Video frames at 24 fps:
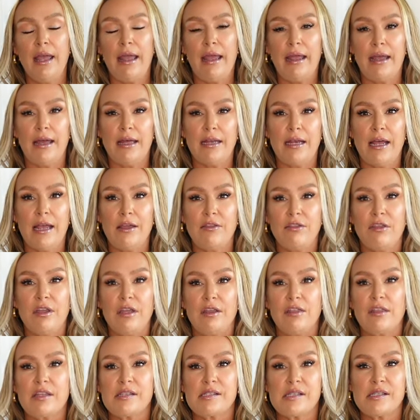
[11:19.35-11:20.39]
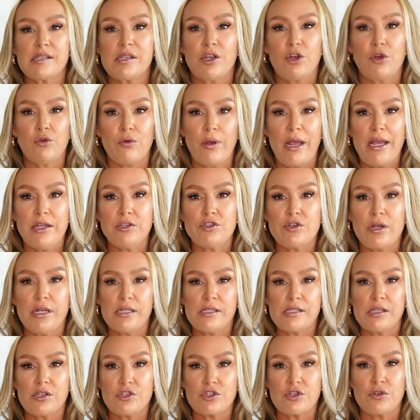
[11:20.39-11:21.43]
And I think this is a great
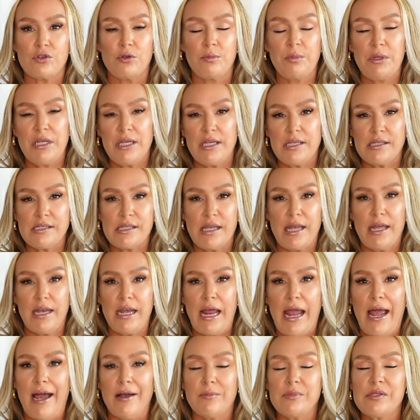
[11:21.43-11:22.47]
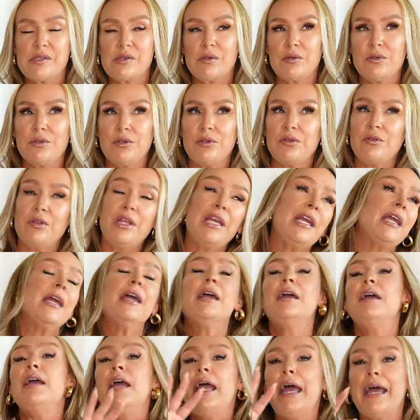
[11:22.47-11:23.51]
transitional piece and
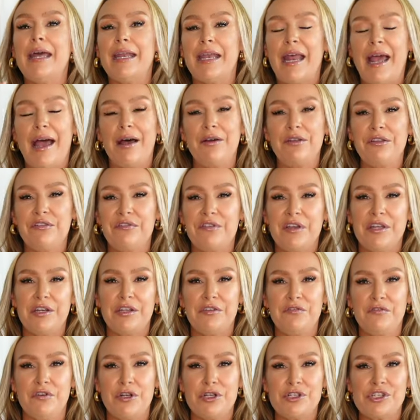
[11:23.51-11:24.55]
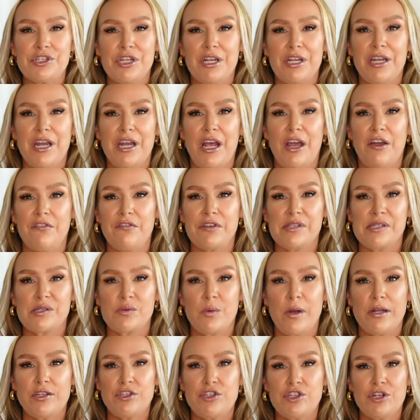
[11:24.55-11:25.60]
absolutely an elevated version of a
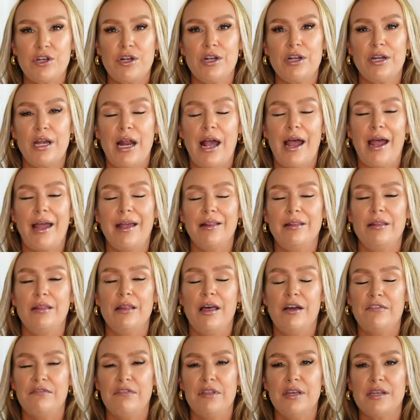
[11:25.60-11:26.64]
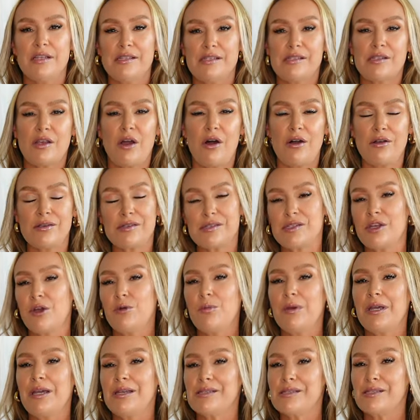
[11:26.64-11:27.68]
sweatshirt. I love this also
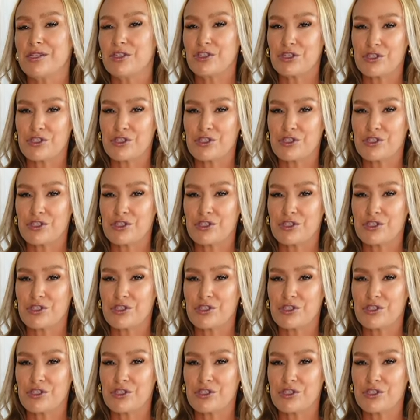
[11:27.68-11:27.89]
because it's